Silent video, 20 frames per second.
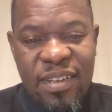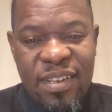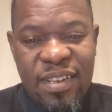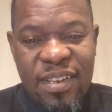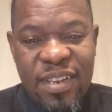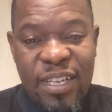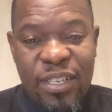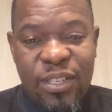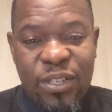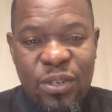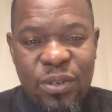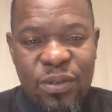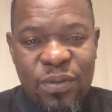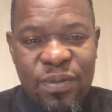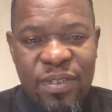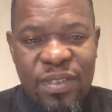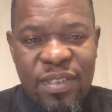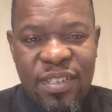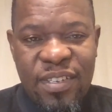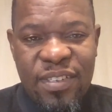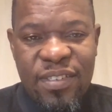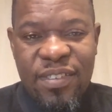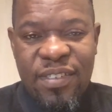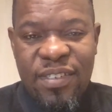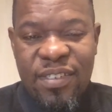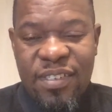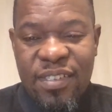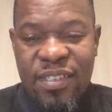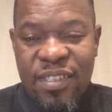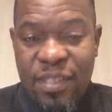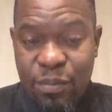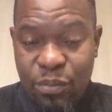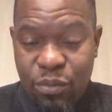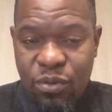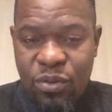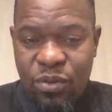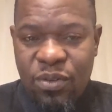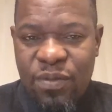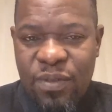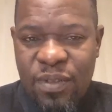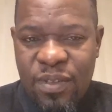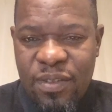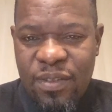lecture is the book,